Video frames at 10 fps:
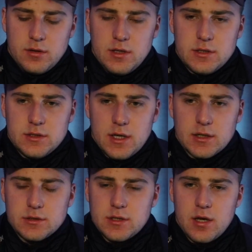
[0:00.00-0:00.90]
These
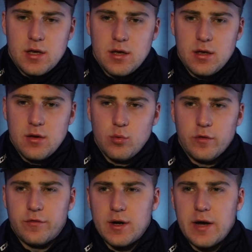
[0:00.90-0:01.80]
chicks
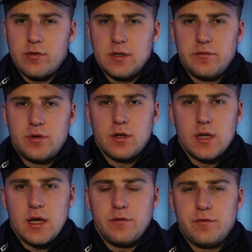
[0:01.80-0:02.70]
will forever live their
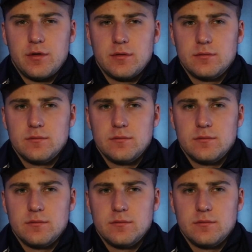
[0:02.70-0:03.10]
life